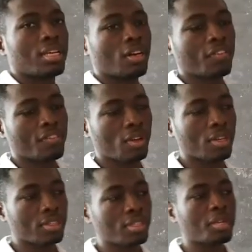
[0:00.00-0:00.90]
Of
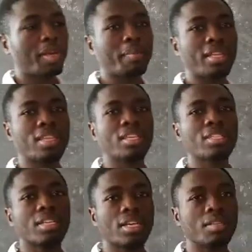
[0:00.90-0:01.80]
course, in
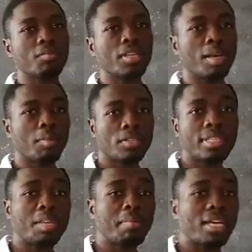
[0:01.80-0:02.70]
mathematics, it can be about
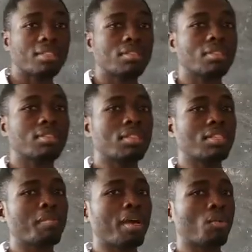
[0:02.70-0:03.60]
10 marks. It's a
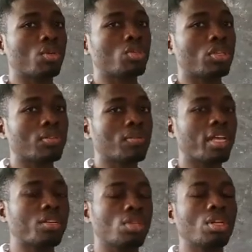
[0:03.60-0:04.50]
10-mark question
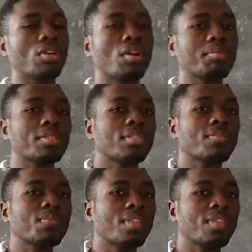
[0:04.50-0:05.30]
that usually comes.